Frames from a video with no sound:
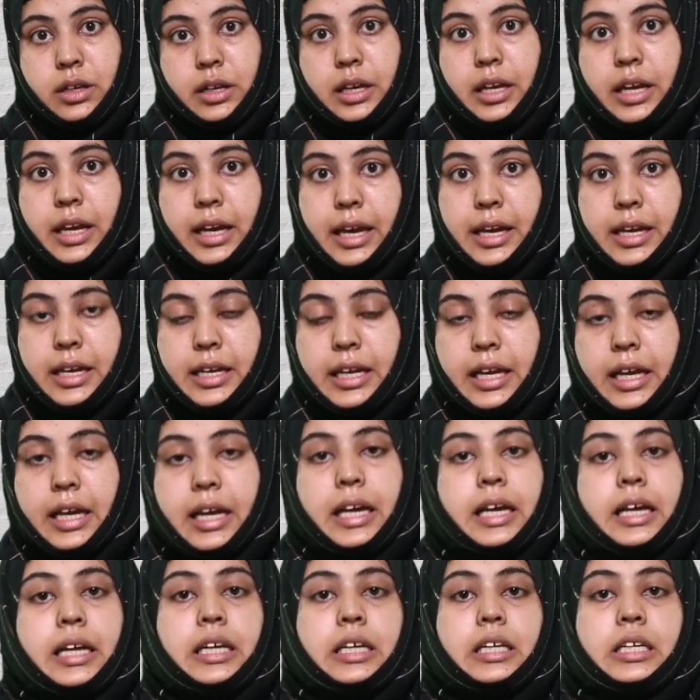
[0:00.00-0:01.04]
Okay,
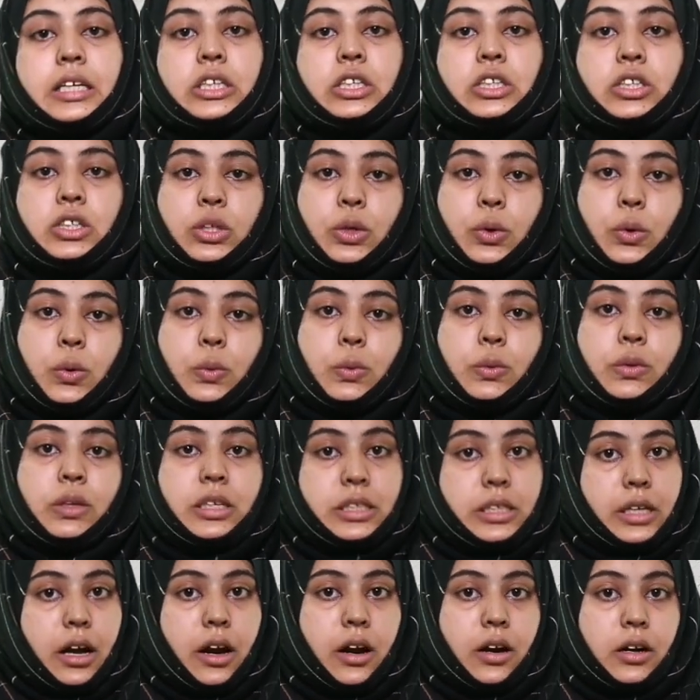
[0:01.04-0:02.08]
so
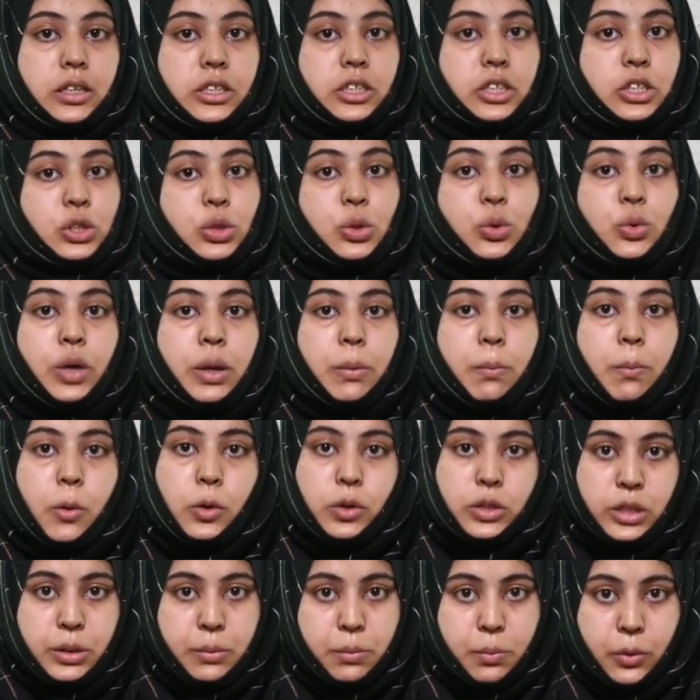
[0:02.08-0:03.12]
these are the two
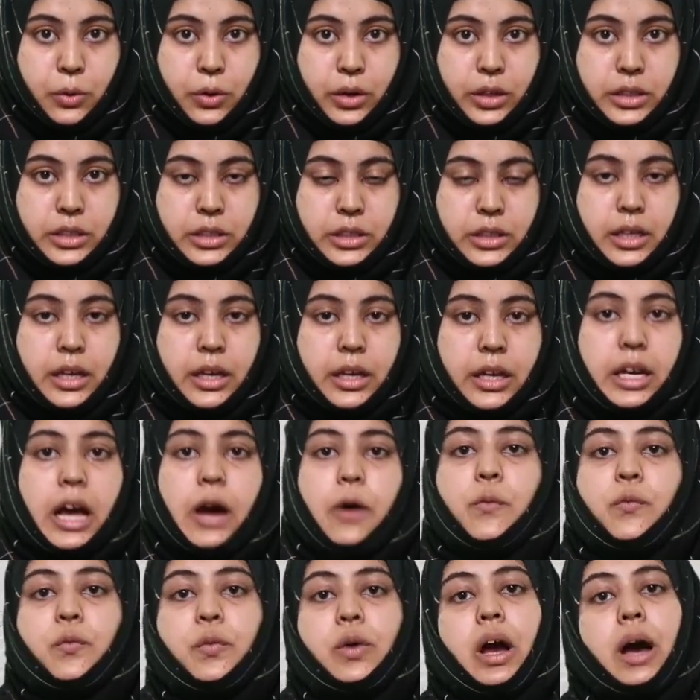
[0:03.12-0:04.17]
important points.
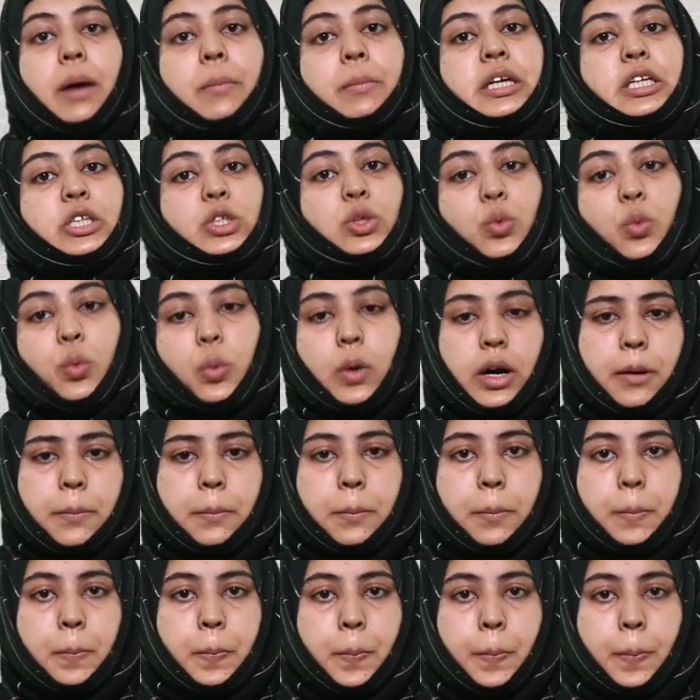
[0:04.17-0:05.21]
Now, coming to verb.
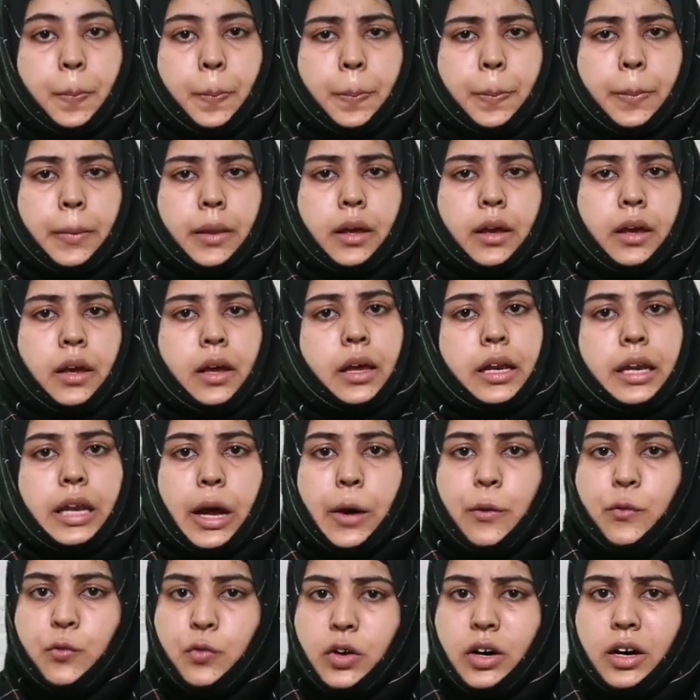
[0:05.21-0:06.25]

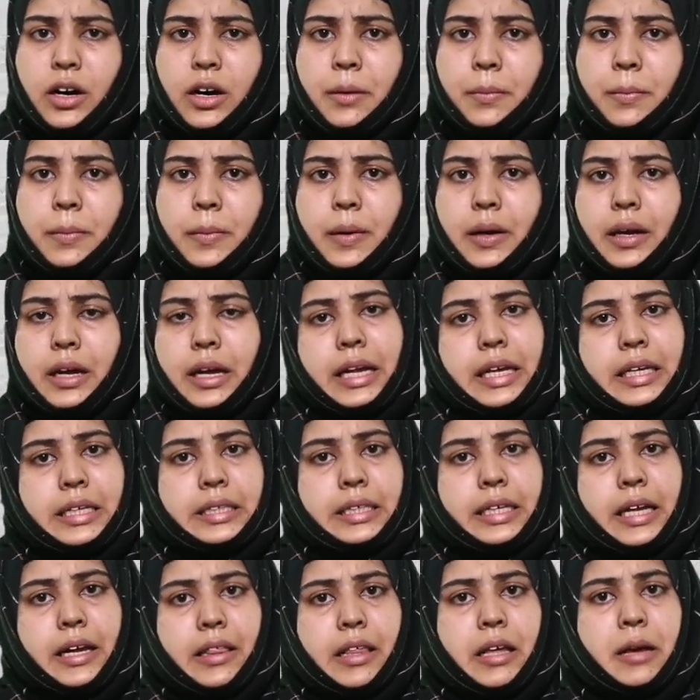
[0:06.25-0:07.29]
Now, verb is
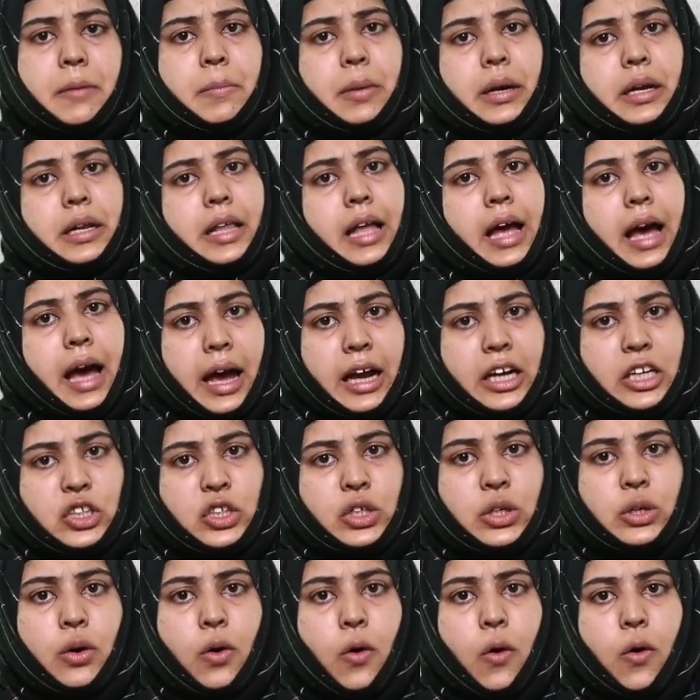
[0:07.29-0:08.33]
nothing but the
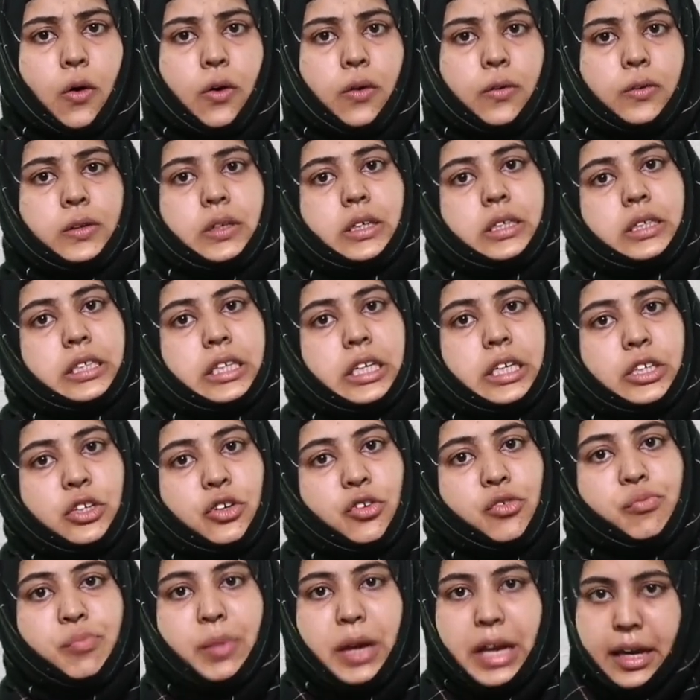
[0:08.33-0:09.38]
action or state
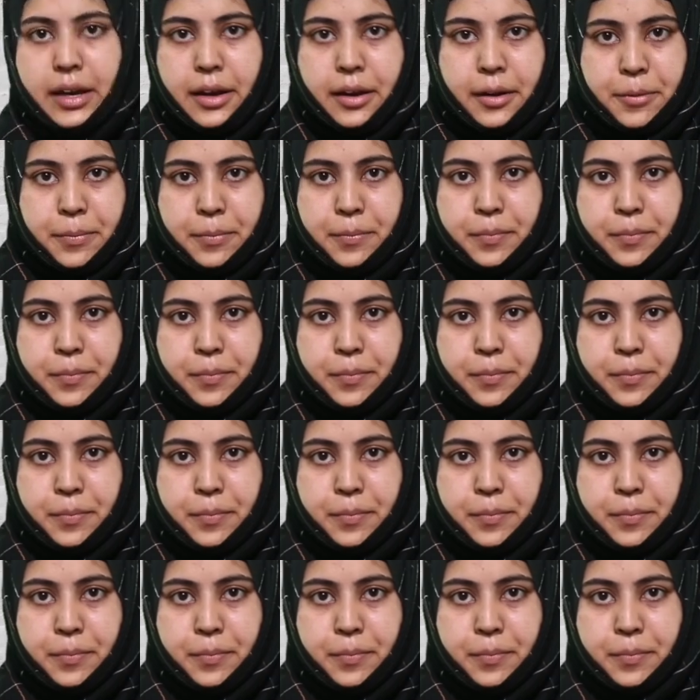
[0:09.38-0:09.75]
of being.